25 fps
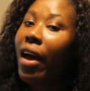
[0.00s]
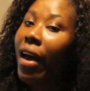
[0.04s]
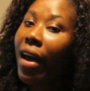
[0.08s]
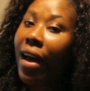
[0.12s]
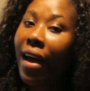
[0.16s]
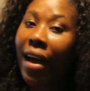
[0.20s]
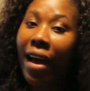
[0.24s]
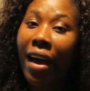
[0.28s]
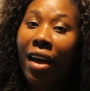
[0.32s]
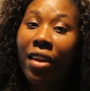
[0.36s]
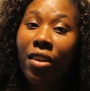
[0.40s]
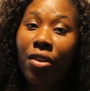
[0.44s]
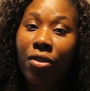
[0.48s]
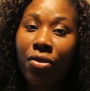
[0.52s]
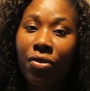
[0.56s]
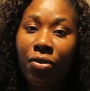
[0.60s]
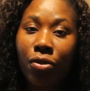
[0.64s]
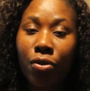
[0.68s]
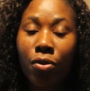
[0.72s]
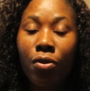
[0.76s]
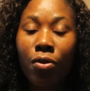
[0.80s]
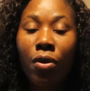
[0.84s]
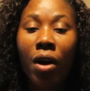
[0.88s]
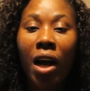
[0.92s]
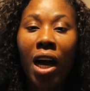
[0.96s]
I had a
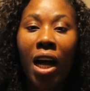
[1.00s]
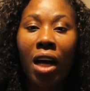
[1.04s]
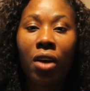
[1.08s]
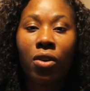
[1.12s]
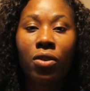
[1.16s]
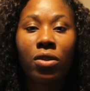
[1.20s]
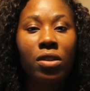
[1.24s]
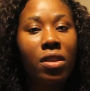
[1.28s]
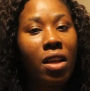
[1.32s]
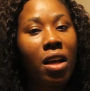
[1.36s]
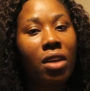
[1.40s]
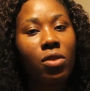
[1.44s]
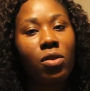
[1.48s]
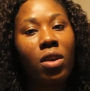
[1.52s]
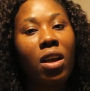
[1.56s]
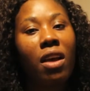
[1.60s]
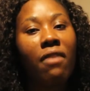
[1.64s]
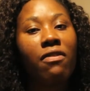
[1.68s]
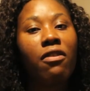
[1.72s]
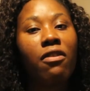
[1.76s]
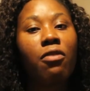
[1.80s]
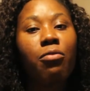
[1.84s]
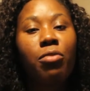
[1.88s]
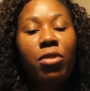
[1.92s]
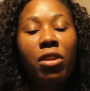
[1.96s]
full house, that's why
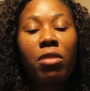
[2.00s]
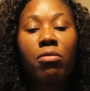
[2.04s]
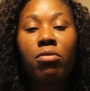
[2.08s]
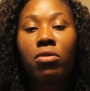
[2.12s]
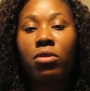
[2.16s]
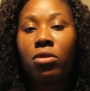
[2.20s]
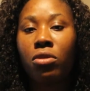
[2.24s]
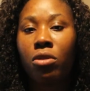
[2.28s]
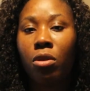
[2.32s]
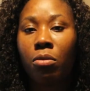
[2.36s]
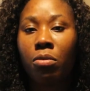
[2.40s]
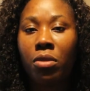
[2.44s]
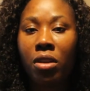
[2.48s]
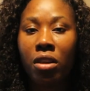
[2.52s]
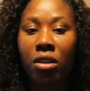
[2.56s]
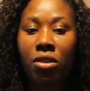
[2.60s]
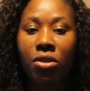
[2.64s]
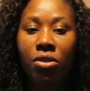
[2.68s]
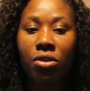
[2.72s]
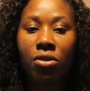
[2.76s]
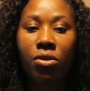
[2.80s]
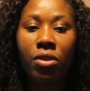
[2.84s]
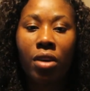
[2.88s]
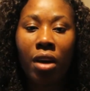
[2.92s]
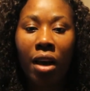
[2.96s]
I've not been able to
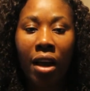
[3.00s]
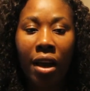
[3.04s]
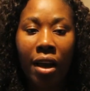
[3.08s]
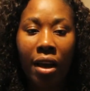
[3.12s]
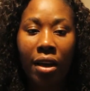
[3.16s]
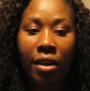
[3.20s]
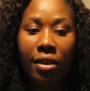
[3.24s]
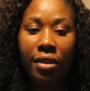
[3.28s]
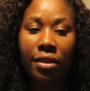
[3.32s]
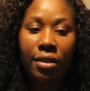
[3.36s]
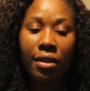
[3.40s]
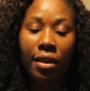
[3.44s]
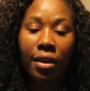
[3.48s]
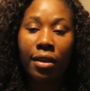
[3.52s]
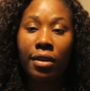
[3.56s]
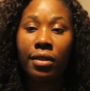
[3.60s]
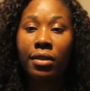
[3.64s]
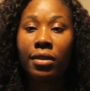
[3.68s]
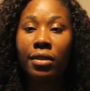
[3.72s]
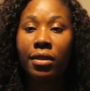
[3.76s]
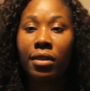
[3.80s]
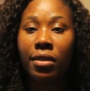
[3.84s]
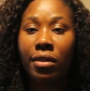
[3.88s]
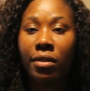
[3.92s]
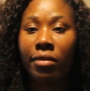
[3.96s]
update you guys.
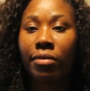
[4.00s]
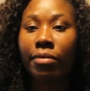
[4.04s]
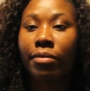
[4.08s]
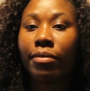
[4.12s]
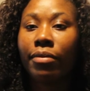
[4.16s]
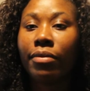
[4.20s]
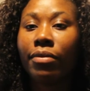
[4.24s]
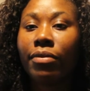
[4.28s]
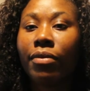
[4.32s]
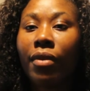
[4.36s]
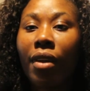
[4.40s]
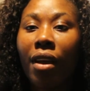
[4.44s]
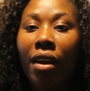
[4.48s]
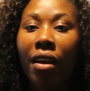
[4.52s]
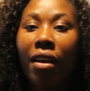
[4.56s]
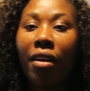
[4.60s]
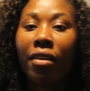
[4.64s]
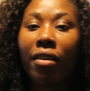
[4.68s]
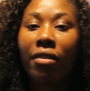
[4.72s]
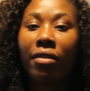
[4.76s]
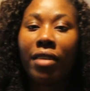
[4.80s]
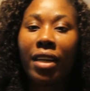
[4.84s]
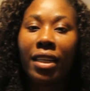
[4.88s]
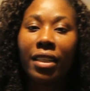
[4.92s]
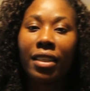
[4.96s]

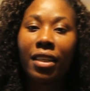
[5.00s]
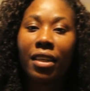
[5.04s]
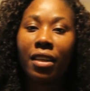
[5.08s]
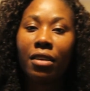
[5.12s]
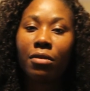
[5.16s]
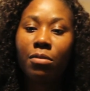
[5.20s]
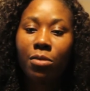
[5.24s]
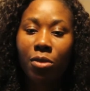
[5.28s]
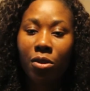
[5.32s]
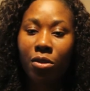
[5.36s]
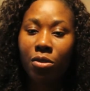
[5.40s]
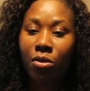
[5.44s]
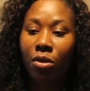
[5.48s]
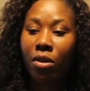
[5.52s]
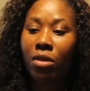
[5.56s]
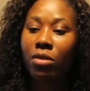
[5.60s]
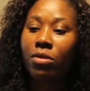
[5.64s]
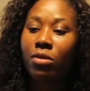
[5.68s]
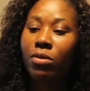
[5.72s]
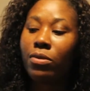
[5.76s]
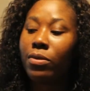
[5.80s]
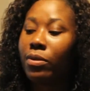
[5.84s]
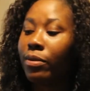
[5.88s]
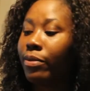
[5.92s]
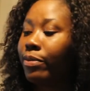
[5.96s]
And right now I'm just going
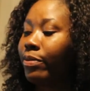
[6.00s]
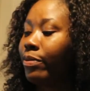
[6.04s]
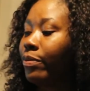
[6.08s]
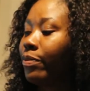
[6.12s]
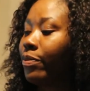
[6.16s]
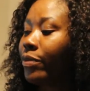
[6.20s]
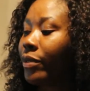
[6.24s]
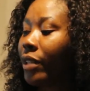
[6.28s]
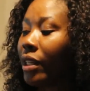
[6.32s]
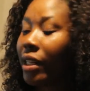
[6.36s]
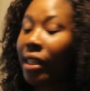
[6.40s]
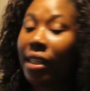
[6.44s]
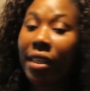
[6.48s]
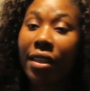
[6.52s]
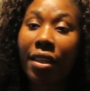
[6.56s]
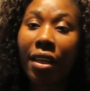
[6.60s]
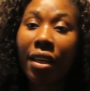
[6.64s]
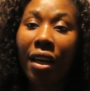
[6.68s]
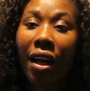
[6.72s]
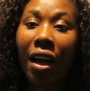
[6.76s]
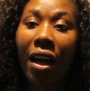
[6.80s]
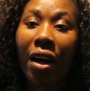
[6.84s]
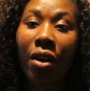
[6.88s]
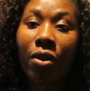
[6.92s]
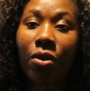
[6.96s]
to clean the
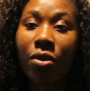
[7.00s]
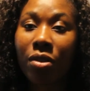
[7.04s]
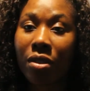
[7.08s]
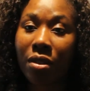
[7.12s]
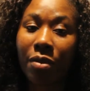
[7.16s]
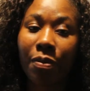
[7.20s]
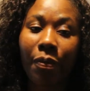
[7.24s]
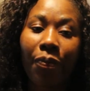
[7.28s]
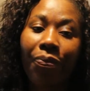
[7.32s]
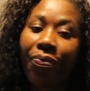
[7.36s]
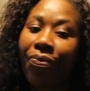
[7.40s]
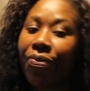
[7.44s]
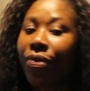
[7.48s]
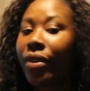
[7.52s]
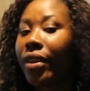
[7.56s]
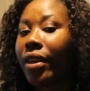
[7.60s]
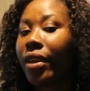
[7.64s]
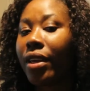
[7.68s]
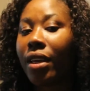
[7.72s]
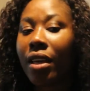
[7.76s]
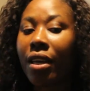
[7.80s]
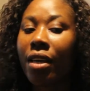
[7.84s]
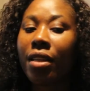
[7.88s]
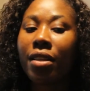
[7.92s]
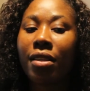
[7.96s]
house,
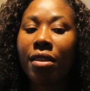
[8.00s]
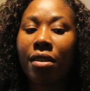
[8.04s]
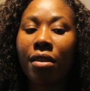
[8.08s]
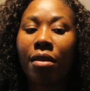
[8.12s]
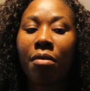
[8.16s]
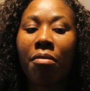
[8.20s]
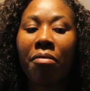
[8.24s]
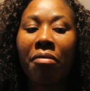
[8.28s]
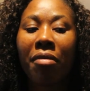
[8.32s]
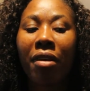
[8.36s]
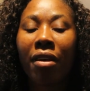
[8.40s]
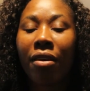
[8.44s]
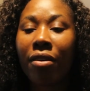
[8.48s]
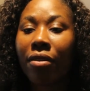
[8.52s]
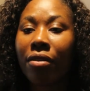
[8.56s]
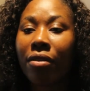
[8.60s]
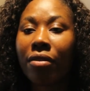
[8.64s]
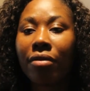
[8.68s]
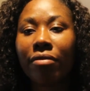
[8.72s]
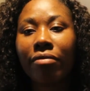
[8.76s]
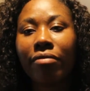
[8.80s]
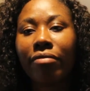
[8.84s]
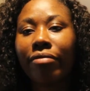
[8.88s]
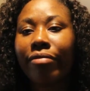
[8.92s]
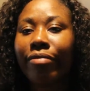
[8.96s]
eat some meal,
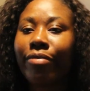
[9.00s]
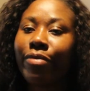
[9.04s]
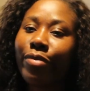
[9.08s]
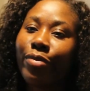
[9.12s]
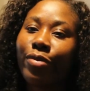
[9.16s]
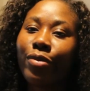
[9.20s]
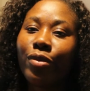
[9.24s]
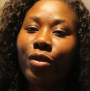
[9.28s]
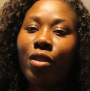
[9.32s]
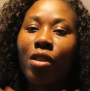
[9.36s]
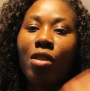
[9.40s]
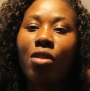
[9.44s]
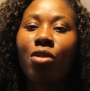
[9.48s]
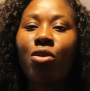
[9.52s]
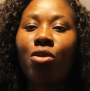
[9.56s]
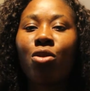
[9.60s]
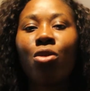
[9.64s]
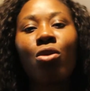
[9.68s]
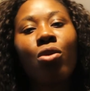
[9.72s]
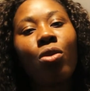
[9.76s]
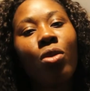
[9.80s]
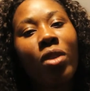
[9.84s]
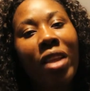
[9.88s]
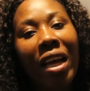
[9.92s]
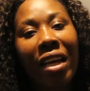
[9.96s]

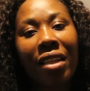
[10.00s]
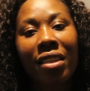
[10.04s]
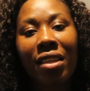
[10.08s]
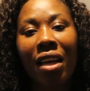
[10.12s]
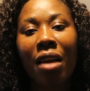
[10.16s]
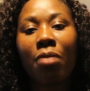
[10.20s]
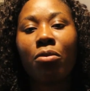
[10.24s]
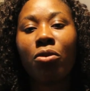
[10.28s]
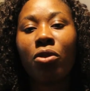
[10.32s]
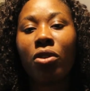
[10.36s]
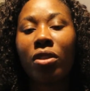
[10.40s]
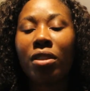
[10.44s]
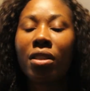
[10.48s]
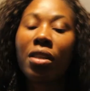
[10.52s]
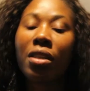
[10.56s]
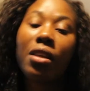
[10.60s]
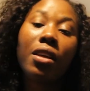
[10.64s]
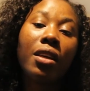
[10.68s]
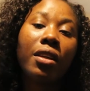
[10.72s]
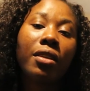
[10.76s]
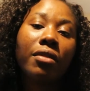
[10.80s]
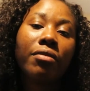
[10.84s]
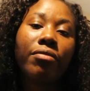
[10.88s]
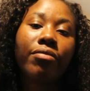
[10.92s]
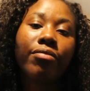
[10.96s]
do nighttime
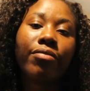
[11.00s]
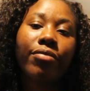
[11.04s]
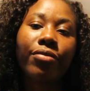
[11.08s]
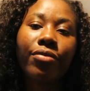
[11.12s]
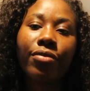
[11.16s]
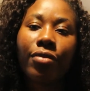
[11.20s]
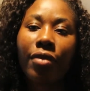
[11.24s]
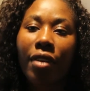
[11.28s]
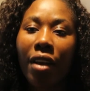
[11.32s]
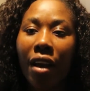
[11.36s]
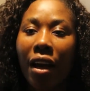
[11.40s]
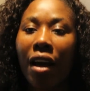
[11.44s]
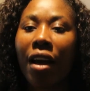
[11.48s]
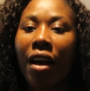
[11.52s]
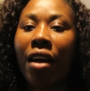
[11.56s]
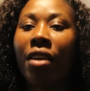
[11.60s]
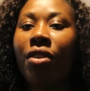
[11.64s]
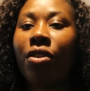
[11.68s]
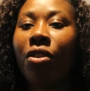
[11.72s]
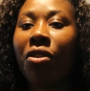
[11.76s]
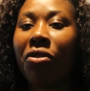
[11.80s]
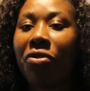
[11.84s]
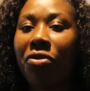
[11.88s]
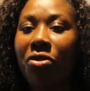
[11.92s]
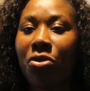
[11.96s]
routine, and
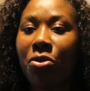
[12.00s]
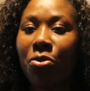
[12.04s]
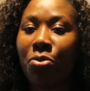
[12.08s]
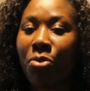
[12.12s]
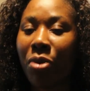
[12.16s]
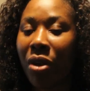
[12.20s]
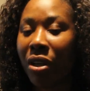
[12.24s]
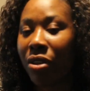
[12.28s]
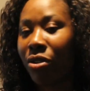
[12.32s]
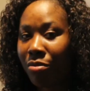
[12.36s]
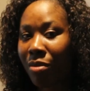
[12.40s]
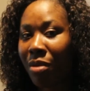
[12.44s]
off to bed.